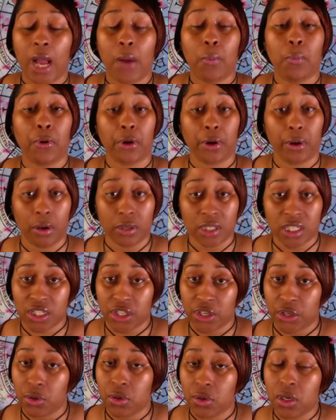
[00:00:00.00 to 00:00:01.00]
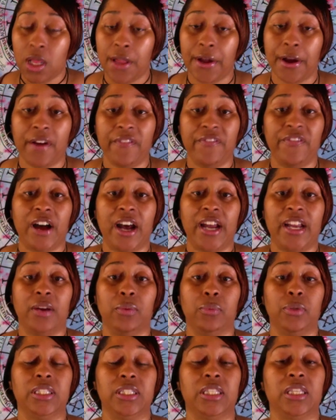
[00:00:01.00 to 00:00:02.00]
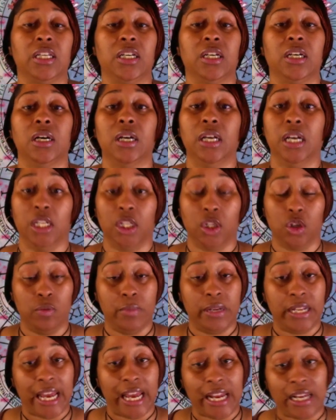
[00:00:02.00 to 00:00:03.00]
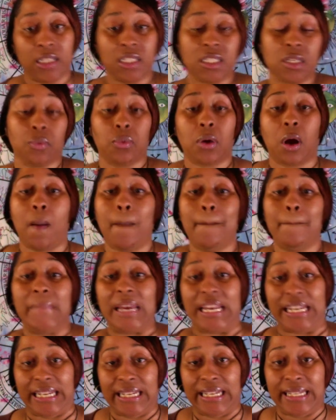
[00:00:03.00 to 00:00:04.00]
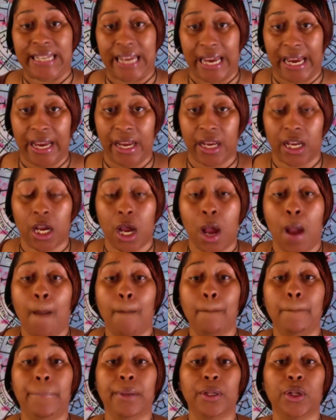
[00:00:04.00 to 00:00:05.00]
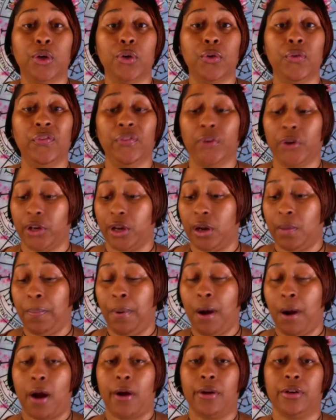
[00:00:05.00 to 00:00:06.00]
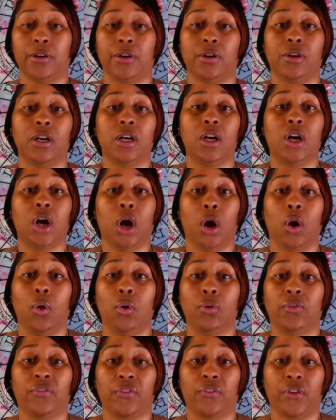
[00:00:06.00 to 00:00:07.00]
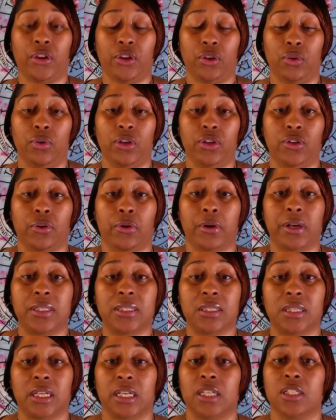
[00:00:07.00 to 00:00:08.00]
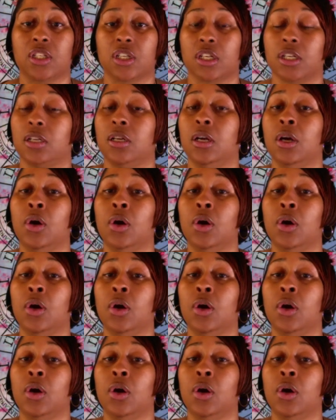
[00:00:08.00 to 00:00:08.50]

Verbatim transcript: We're still clarifying with the Illuminated Tarot mini deck. Blue for your partner, gold for you and your extension.